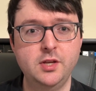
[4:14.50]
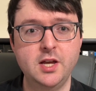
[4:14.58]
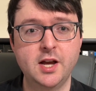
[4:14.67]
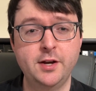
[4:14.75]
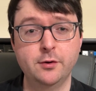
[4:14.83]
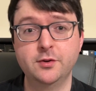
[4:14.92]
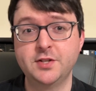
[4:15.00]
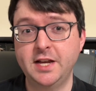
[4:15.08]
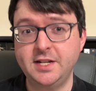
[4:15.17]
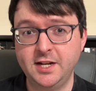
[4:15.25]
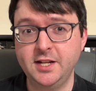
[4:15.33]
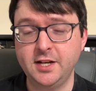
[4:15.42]
hero's
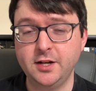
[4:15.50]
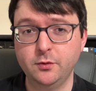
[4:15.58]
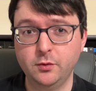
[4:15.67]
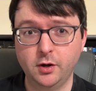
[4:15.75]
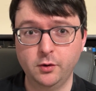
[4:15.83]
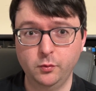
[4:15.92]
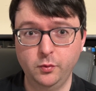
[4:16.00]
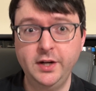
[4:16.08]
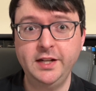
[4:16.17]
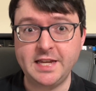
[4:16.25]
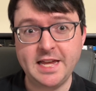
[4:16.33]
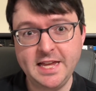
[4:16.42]
identity
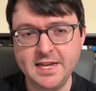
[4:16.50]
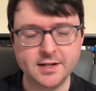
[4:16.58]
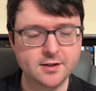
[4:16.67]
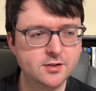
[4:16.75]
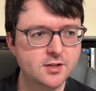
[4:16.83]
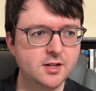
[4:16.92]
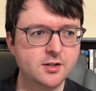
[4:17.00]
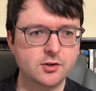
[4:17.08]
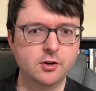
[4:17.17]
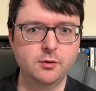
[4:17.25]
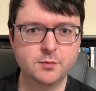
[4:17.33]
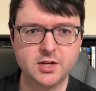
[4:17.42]
really is in
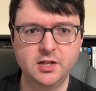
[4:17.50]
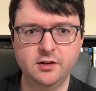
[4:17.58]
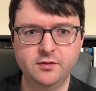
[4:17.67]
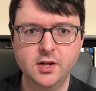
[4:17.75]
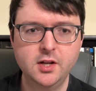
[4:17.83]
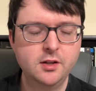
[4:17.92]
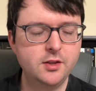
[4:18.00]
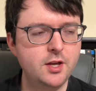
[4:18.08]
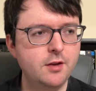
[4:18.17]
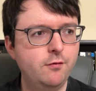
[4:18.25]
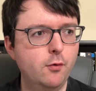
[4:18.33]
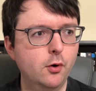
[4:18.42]
terms of
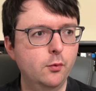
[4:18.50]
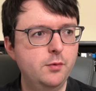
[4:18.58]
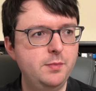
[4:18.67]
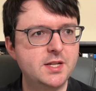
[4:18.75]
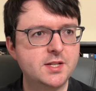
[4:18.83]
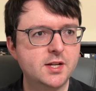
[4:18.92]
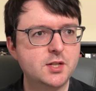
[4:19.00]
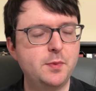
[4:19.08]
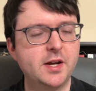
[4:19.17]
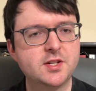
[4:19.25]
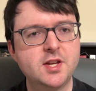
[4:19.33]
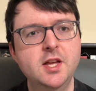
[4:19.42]
the 4 would-be
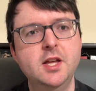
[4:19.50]
suspects.